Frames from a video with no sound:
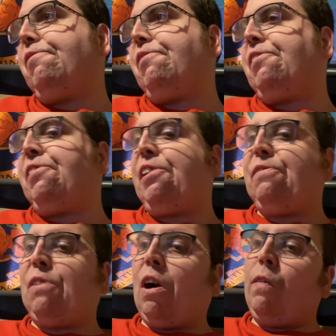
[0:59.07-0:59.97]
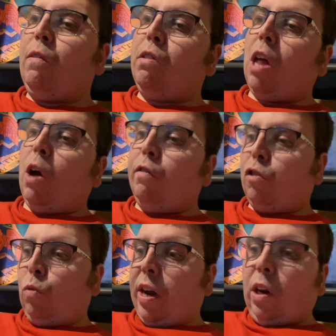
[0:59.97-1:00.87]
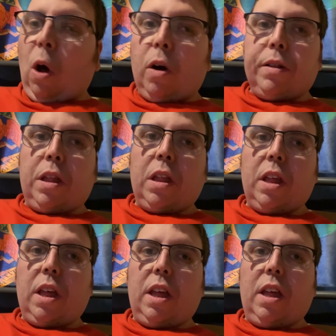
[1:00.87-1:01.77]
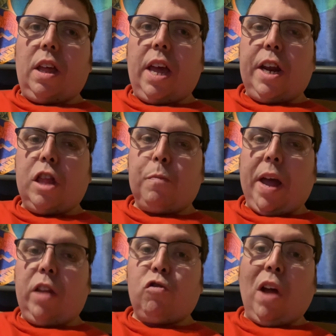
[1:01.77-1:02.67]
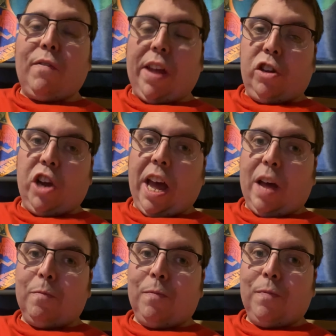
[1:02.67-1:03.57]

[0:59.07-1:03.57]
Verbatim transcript: And they find themselves gridlocked in a space traffic jam.